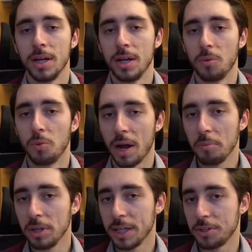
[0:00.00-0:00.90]
what I'm
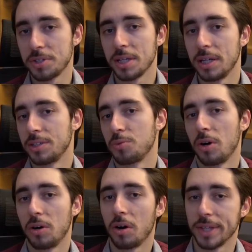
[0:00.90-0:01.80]
really interested in as
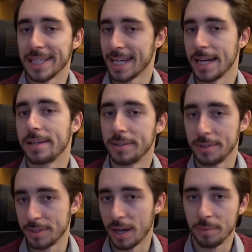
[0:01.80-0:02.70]
well are the
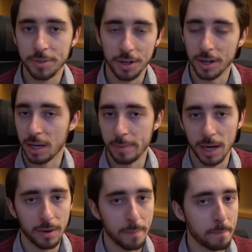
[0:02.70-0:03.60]
titans. I'm talking
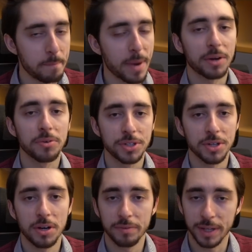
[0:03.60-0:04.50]
about
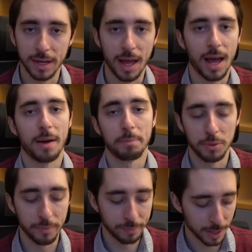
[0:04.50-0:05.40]
Microsoft and
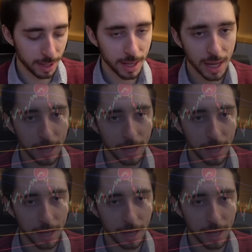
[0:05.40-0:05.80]
Apple. And